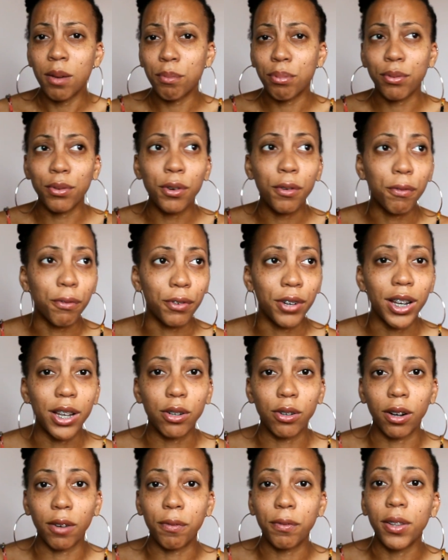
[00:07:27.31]

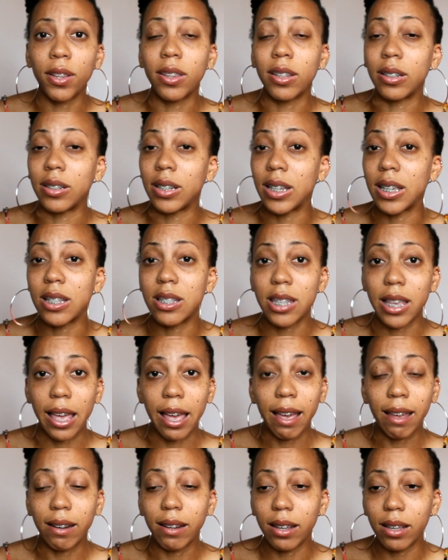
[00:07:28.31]
proofread or feel the need to
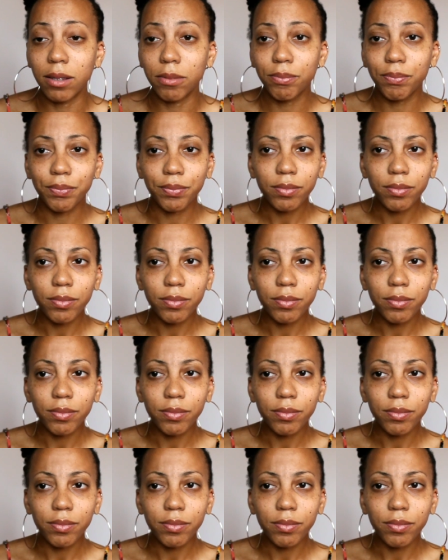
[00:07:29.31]
edit